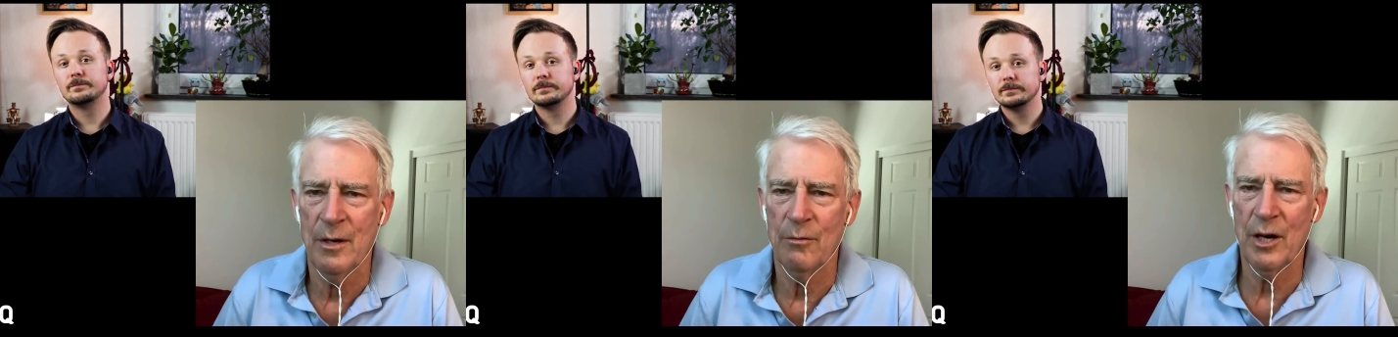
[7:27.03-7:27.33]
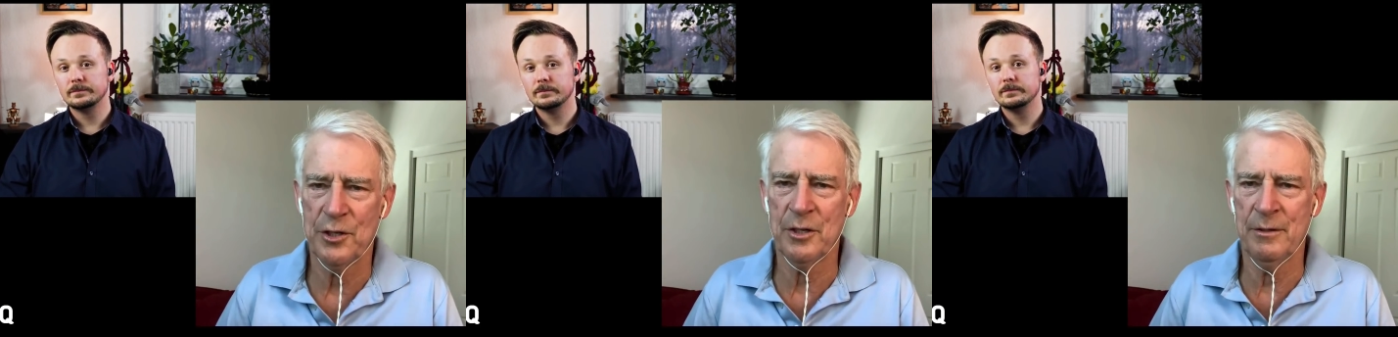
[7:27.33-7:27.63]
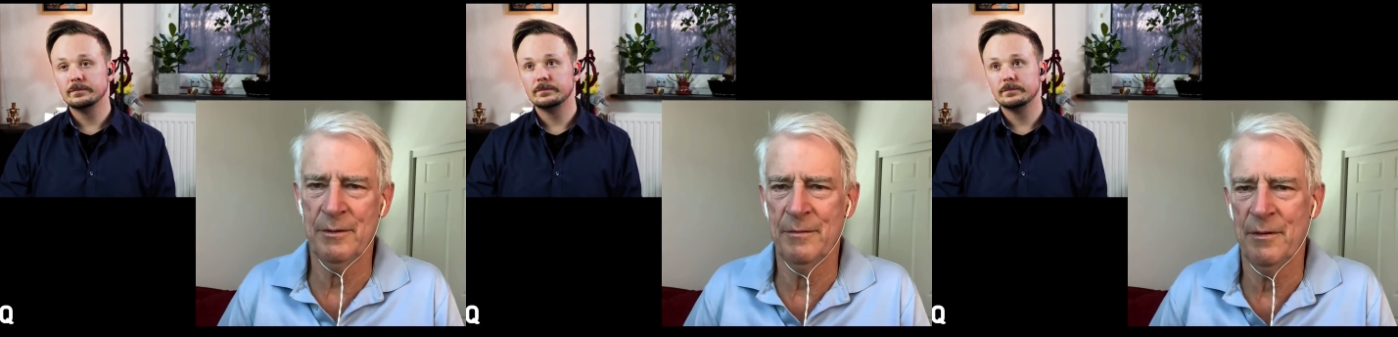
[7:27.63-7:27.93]

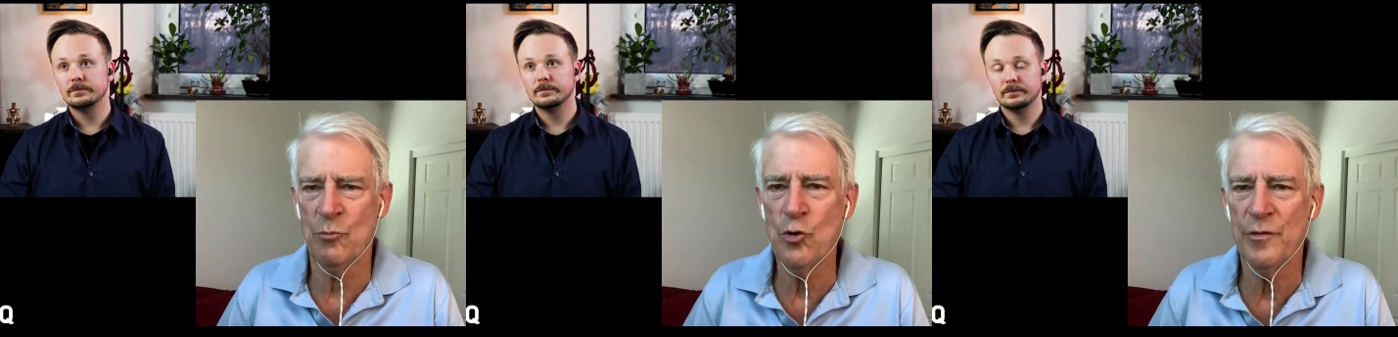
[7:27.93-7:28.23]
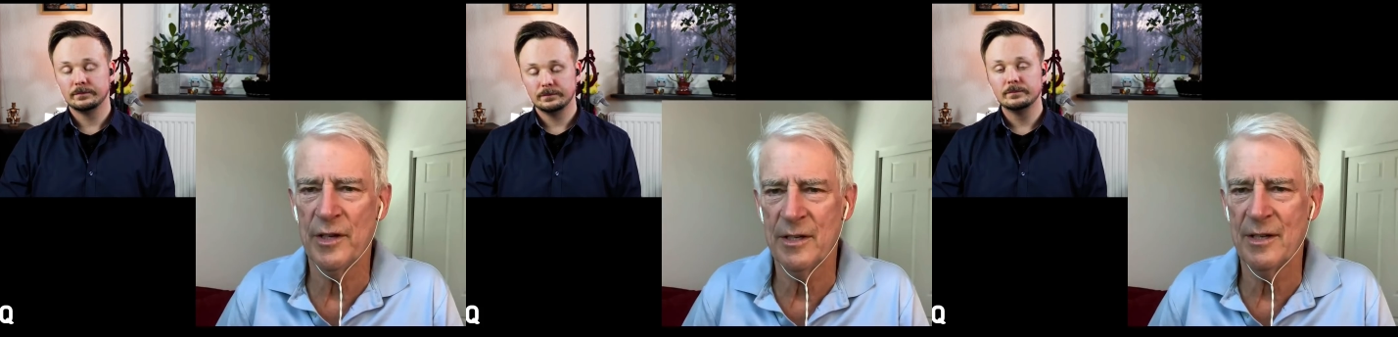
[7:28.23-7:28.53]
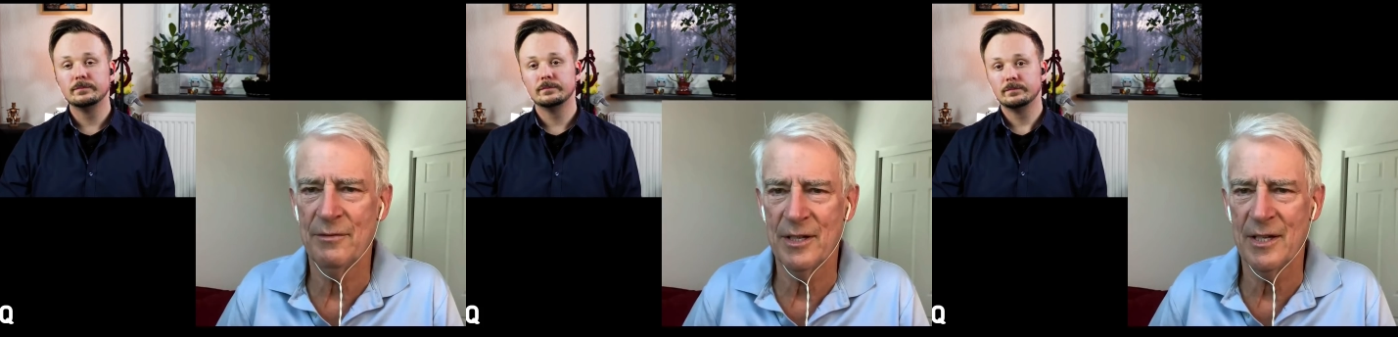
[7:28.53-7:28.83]
Speaker 1: Russian movie
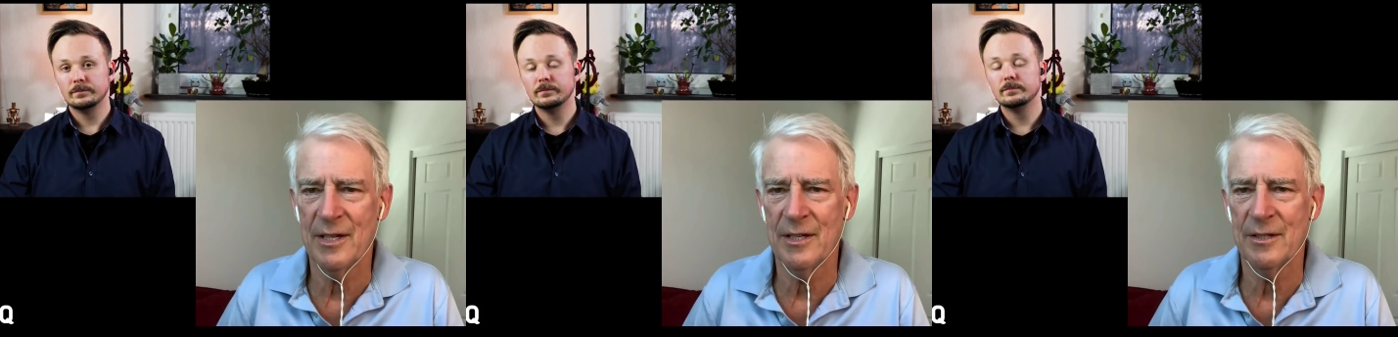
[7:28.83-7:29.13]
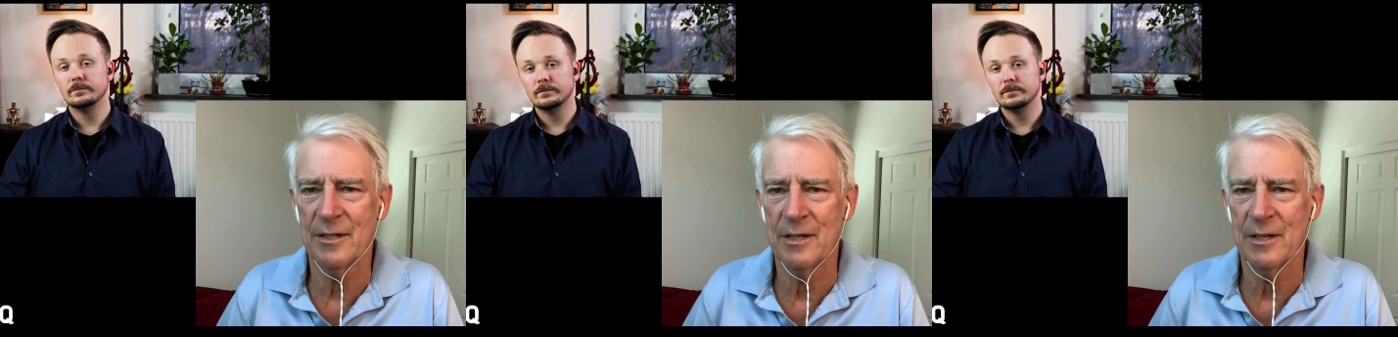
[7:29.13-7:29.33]
DVDs,